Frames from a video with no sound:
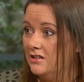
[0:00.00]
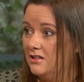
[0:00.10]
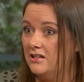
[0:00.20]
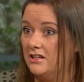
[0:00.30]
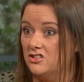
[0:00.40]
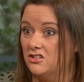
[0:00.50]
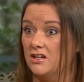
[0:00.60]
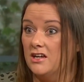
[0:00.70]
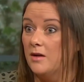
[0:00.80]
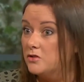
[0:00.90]
next year there.
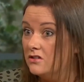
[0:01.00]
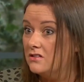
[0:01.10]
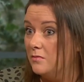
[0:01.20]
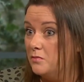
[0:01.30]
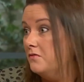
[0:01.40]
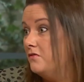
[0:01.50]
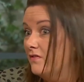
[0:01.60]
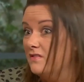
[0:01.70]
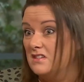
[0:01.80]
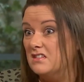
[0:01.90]
Yeah, but you could say between five
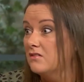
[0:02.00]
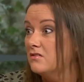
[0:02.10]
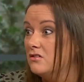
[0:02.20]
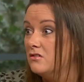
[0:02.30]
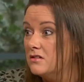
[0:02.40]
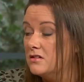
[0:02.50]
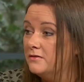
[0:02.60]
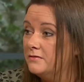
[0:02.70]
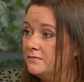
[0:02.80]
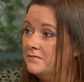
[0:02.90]
and six thousand yeah. euros. It's
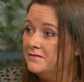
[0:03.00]
just when you think